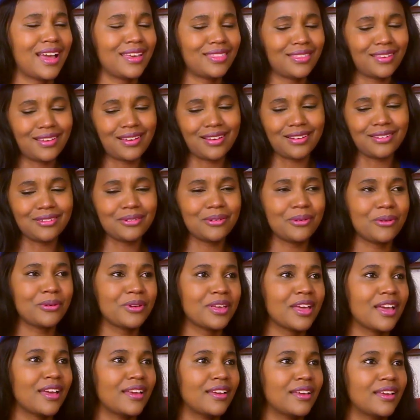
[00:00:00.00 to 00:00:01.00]
I think I look
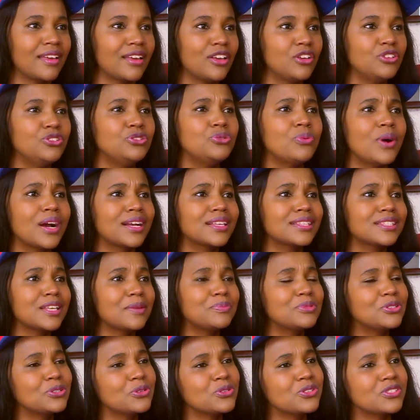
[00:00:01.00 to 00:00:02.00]
okay. You
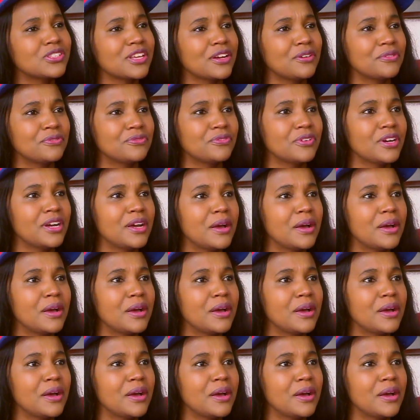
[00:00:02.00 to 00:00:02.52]
accept yourself.